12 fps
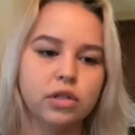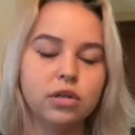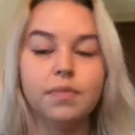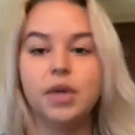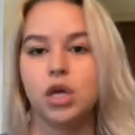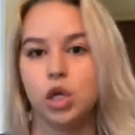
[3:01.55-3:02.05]
or
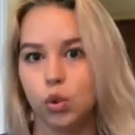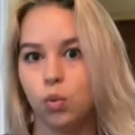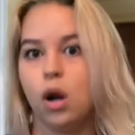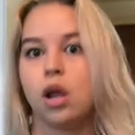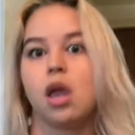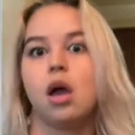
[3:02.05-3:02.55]
something, you're
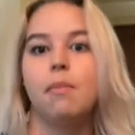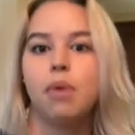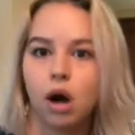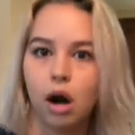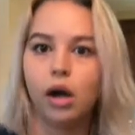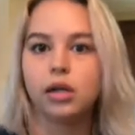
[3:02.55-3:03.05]
working a
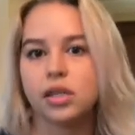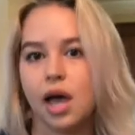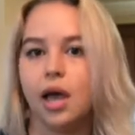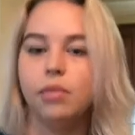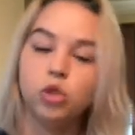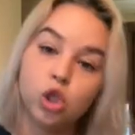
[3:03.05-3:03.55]

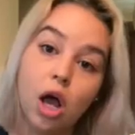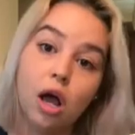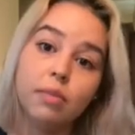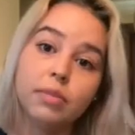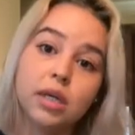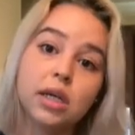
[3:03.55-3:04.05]
part-time
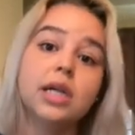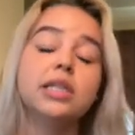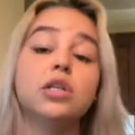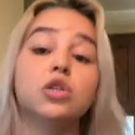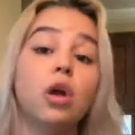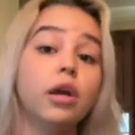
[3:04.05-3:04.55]
job
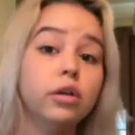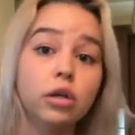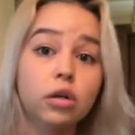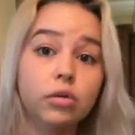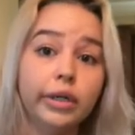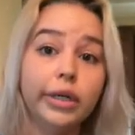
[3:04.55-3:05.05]
because it's not your
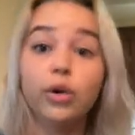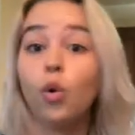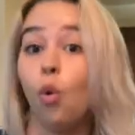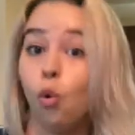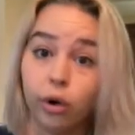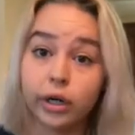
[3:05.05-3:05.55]
career
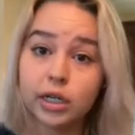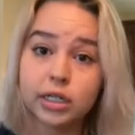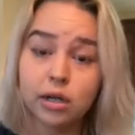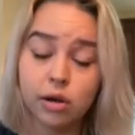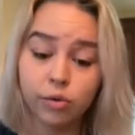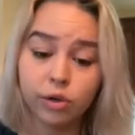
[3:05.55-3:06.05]
or
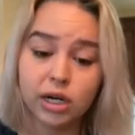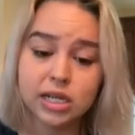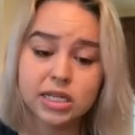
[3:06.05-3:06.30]
an